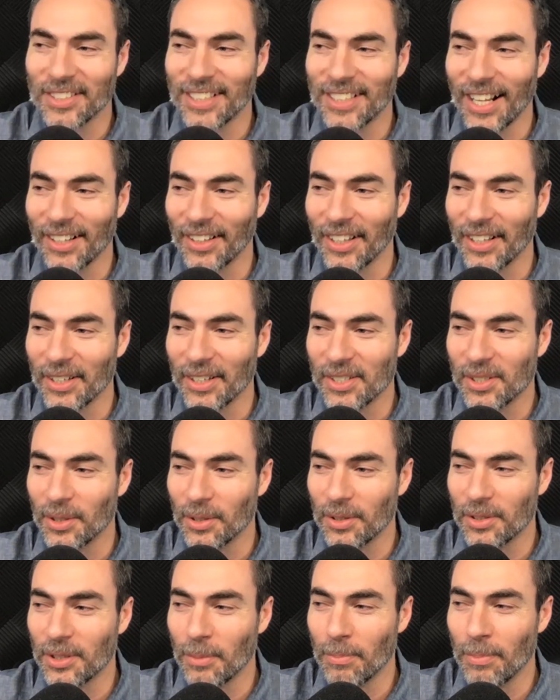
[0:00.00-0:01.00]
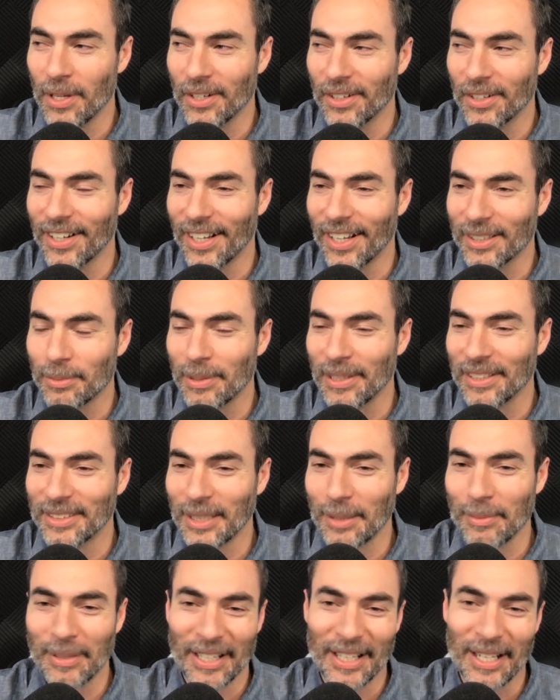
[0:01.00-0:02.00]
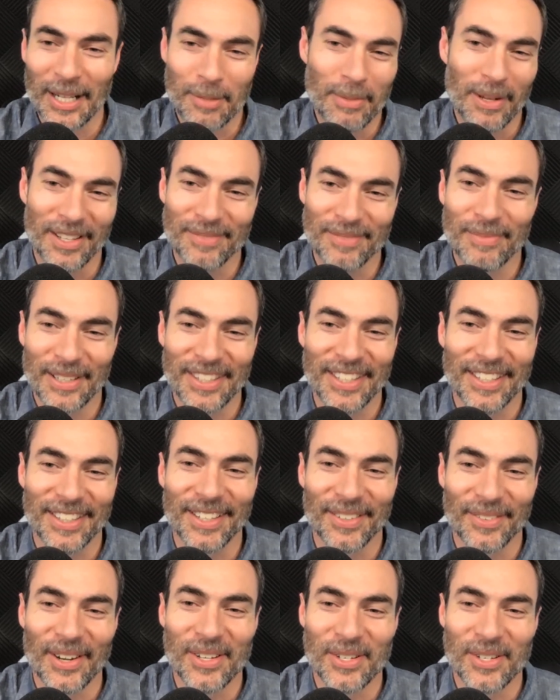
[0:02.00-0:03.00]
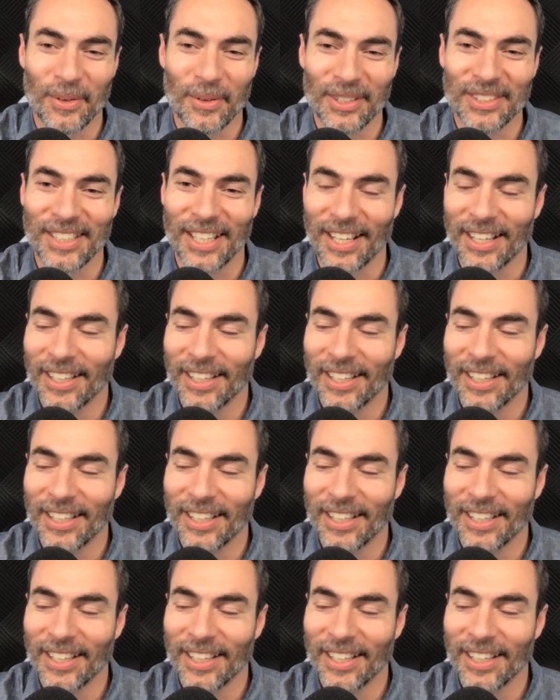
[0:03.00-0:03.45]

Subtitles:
title later to Be or Not to Be Intimidated. But the original was, yeah.